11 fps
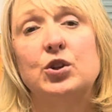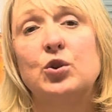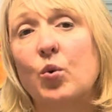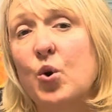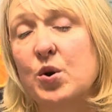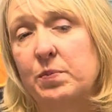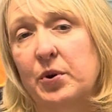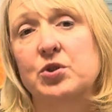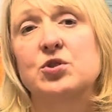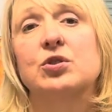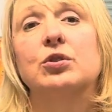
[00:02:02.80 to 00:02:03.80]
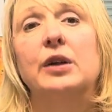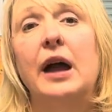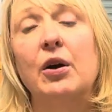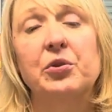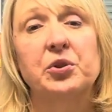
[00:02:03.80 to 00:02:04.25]
your personal
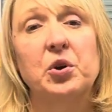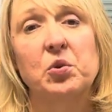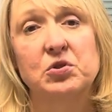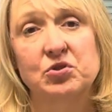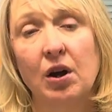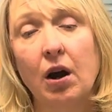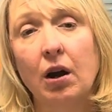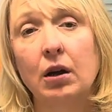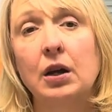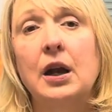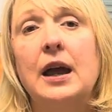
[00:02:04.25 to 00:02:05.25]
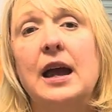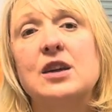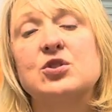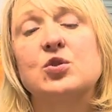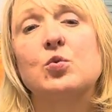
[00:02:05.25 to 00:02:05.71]
health goals are
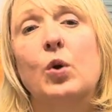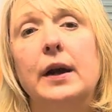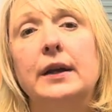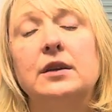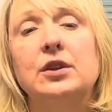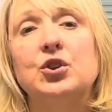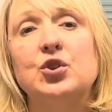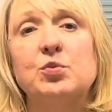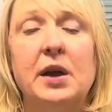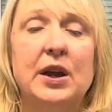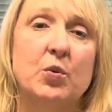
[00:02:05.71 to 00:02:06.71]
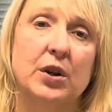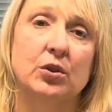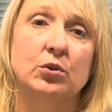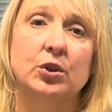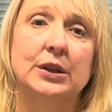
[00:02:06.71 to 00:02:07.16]
as to what you may want
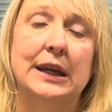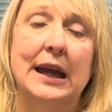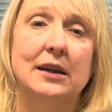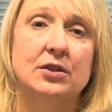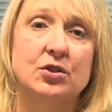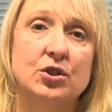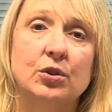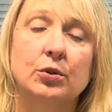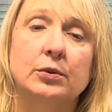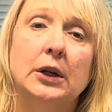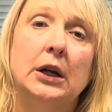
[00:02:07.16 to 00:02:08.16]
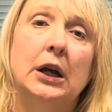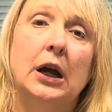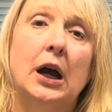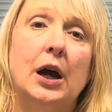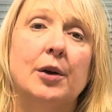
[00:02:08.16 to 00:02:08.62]
to look at and do.
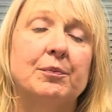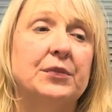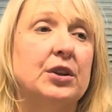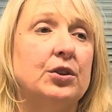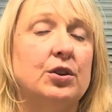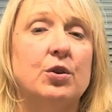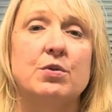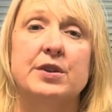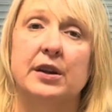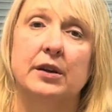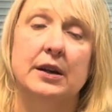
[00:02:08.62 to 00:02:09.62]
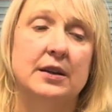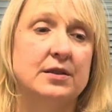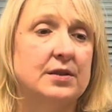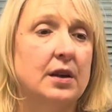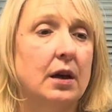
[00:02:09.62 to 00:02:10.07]
There
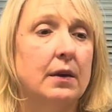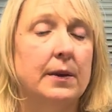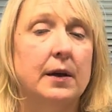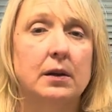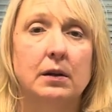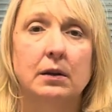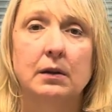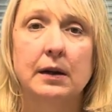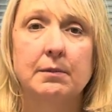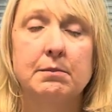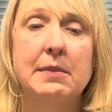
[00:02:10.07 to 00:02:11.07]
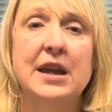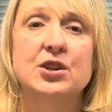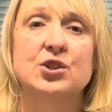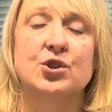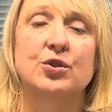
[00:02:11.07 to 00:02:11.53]
is the
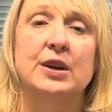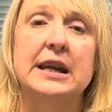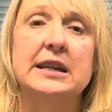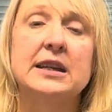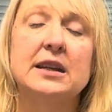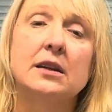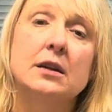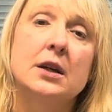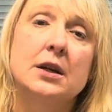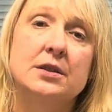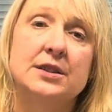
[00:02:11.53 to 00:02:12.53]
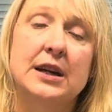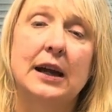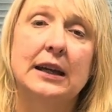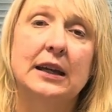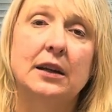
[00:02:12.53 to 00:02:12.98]
Mediterranean
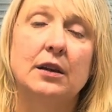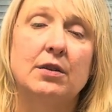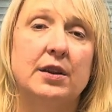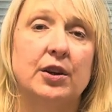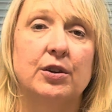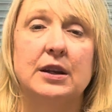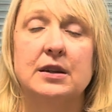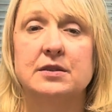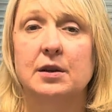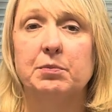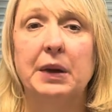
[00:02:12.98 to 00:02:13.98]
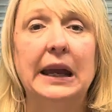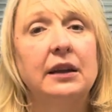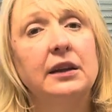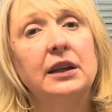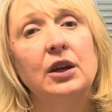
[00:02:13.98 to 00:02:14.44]
diet, there is a
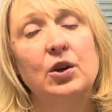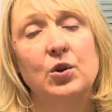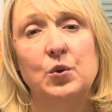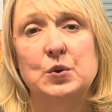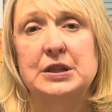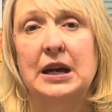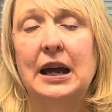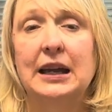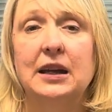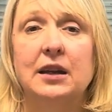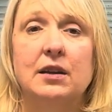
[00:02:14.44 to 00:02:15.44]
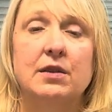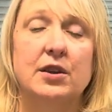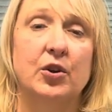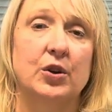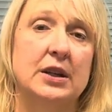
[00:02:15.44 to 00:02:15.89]
paleo diet,
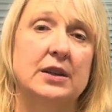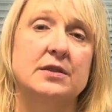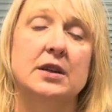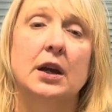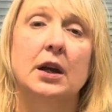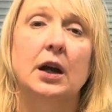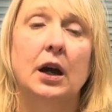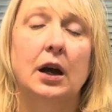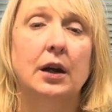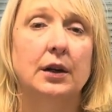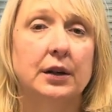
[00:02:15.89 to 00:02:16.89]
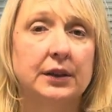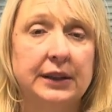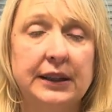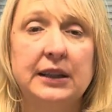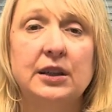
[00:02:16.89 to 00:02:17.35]
there is
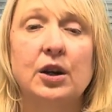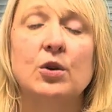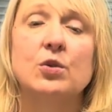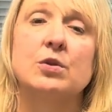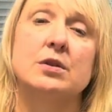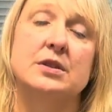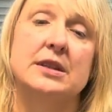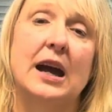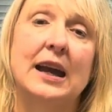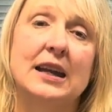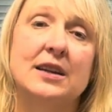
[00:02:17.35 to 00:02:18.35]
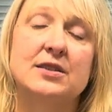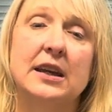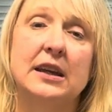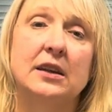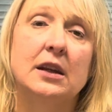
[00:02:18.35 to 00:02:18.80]
keto diets.
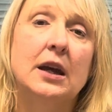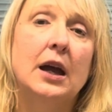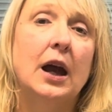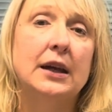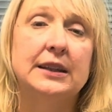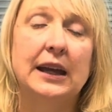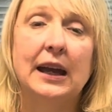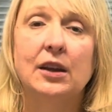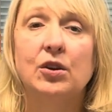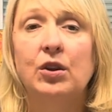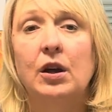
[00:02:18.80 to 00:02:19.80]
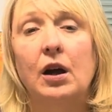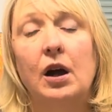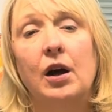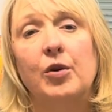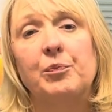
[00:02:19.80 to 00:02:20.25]
And again,
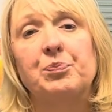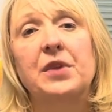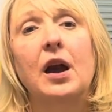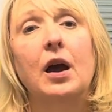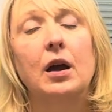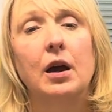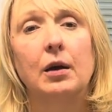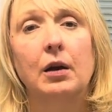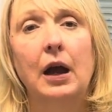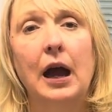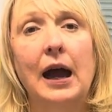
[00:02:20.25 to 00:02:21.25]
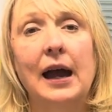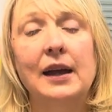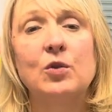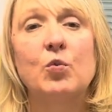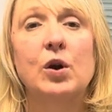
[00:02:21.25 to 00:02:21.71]

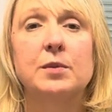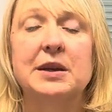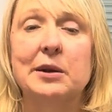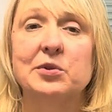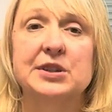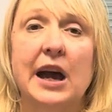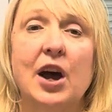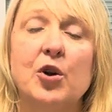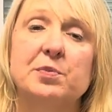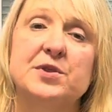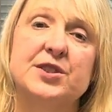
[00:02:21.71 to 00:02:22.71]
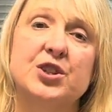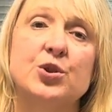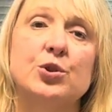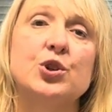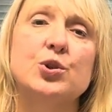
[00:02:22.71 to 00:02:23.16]
I want to be able to help
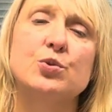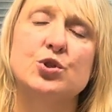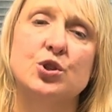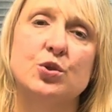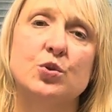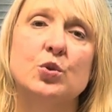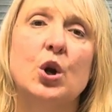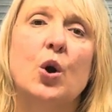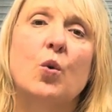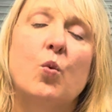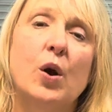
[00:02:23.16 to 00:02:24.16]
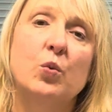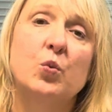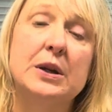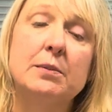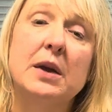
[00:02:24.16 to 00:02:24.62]
steer you to what
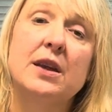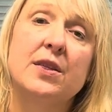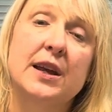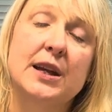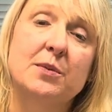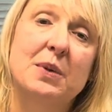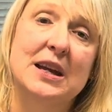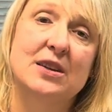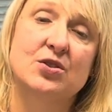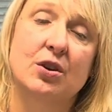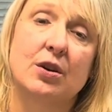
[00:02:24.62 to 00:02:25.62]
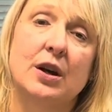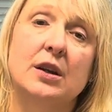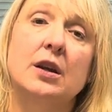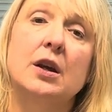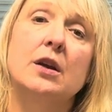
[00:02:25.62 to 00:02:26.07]
we may think based
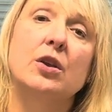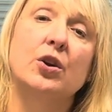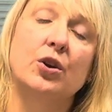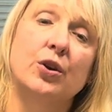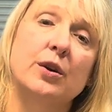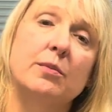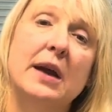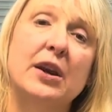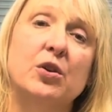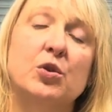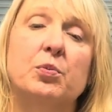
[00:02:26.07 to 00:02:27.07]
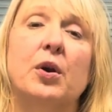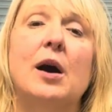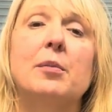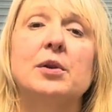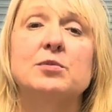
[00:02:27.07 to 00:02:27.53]
on the current medical
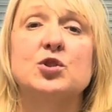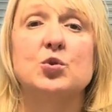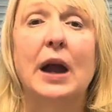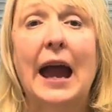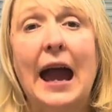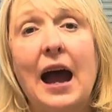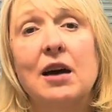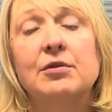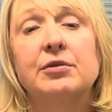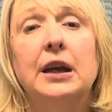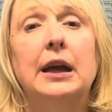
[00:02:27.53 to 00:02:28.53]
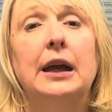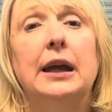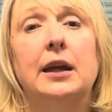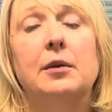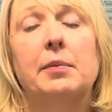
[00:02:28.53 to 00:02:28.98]
problems you have
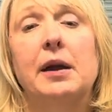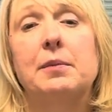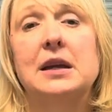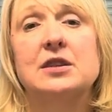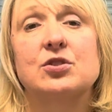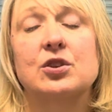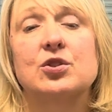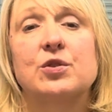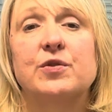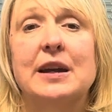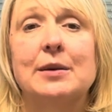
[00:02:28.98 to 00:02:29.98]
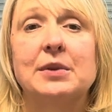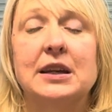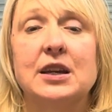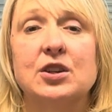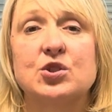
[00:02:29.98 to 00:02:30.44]
and based on your
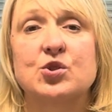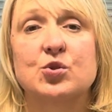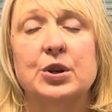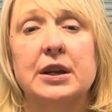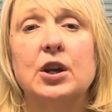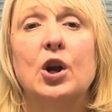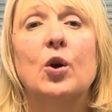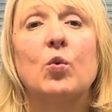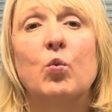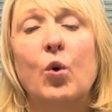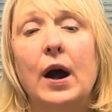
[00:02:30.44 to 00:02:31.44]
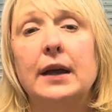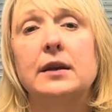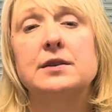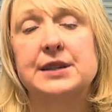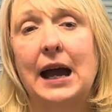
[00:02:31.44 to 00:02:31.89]
family history,
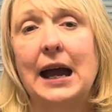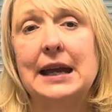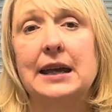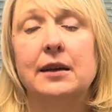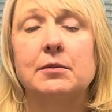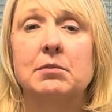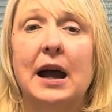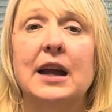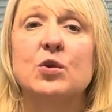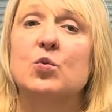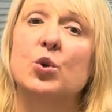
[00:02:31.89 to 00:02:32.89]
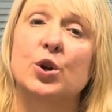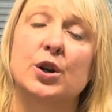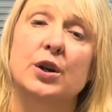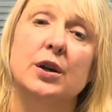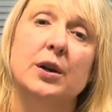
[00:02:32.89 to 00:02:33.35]
what diet might
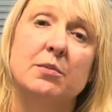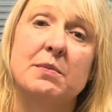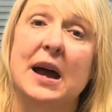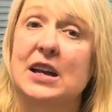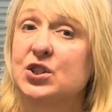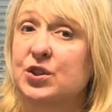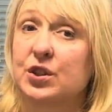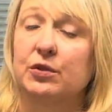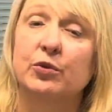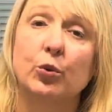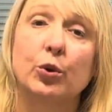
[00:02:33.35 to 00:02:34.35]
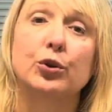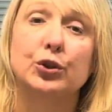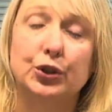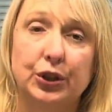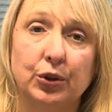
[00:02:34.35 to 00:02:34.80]
work best for
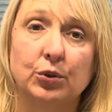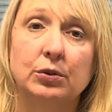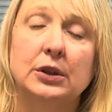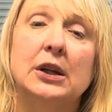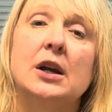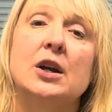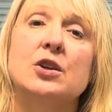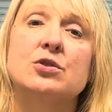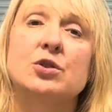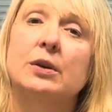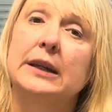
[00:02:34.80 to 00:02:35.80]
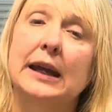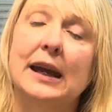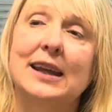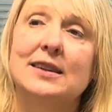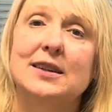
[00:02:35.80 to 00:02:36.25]
you. So
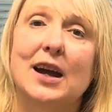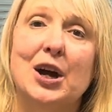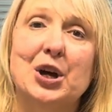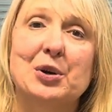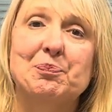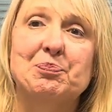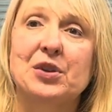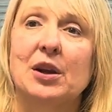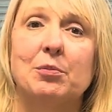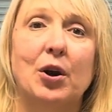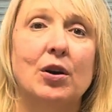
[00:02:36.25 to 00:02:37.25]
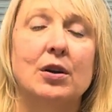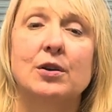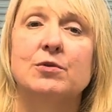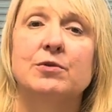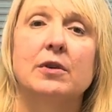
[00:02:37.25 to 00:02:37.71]
again, part
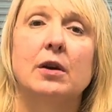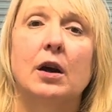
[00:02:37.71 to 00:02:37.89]
of